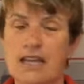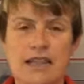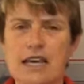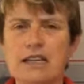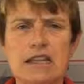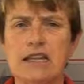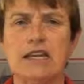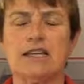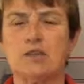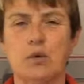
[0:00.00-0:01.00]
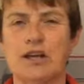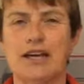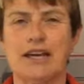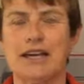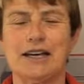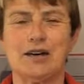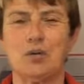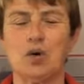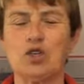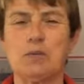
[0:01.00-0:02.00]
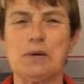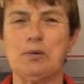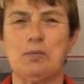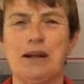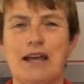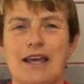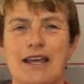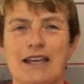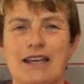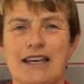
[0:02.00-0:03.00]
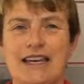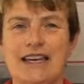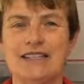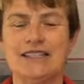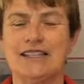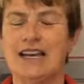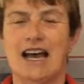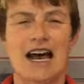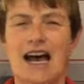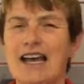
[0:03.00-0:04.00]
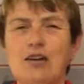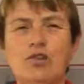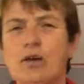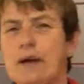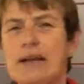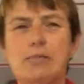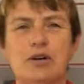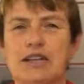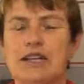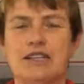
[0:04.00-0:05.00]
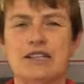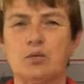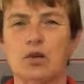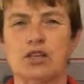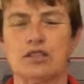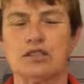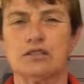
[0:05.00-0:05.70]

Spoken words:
The other thing is when I watch people play is I don't know anybody in this world